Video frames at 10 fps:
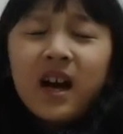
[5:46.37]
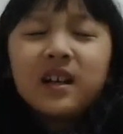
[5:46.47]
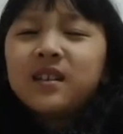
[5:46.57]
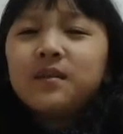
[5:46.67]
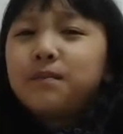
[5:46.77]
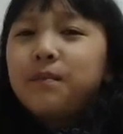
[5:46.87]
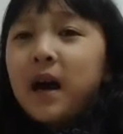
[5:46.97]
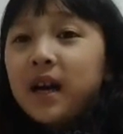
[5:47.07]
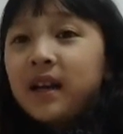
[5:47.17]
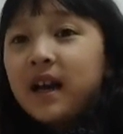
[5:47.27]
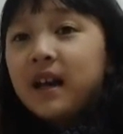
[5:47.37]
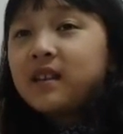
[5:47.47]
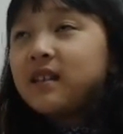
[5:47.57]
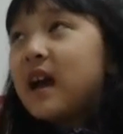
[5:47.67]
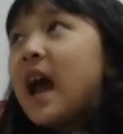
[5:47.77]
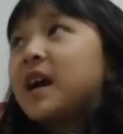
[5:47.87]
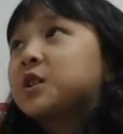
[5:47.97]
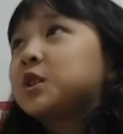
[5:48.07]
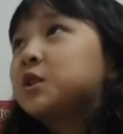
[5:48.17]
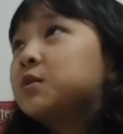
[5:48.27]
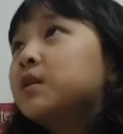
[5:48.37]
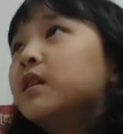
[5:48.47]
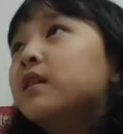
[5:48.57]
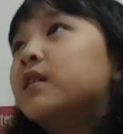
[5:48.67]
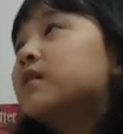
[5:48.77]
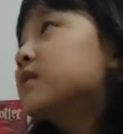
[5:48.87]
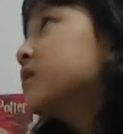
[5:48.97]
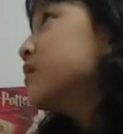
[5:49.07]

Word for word: I didn't buy the actual